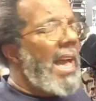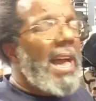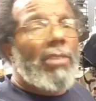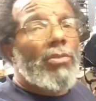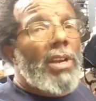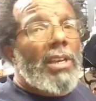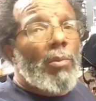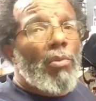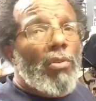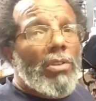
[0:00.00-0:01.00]
I don't know how you
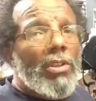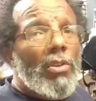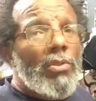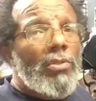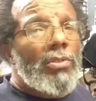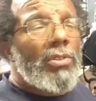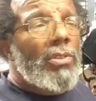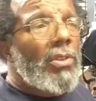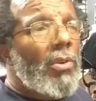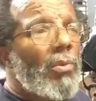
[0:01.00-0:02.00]
broke it loose
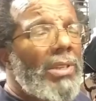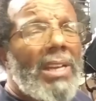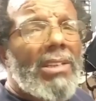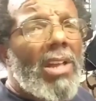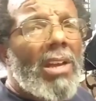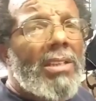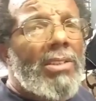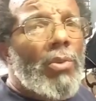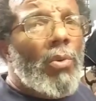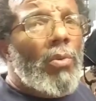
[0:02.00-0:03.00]
without a
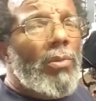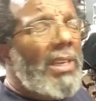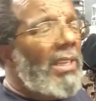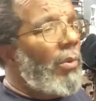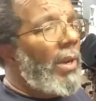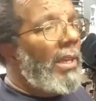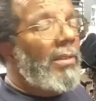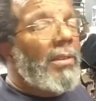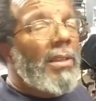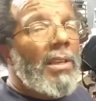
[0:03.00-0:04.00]
locking tool. Anyway,
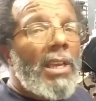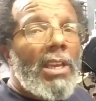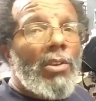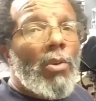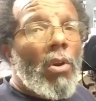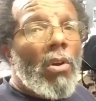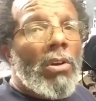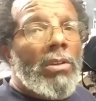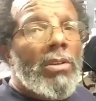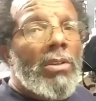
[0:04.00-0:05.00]
here you
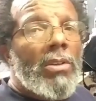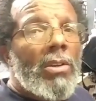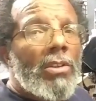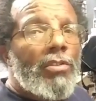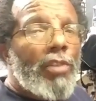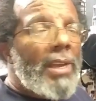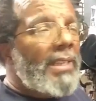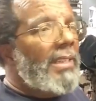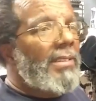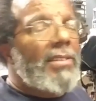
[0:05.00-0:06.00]
are trying
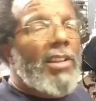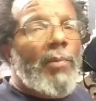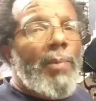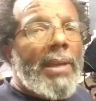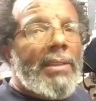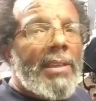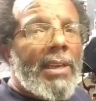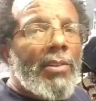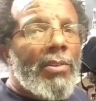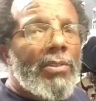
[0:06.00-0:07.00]
to get the stuff back
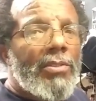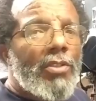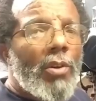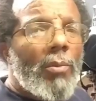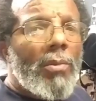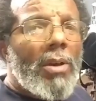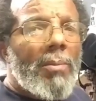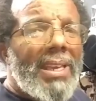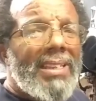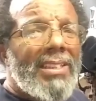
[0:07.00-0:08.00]
together. So I'm
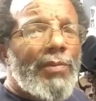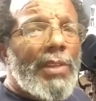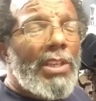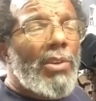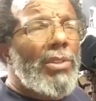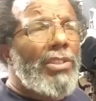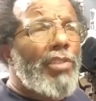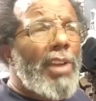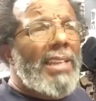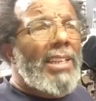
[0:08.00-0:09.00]
making this video to
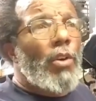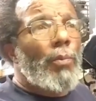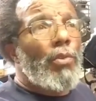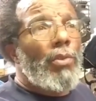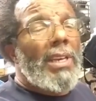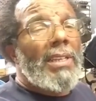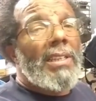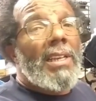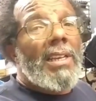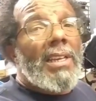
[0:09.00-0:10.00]
try to help you get
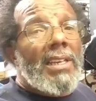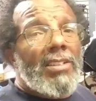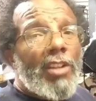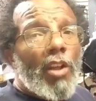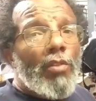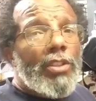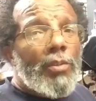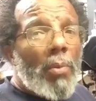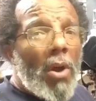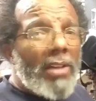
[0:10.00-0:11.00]
as close
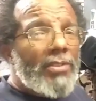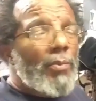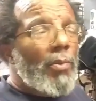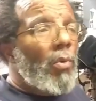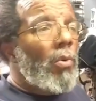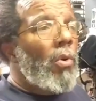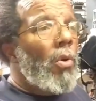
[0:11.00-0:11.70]
as possible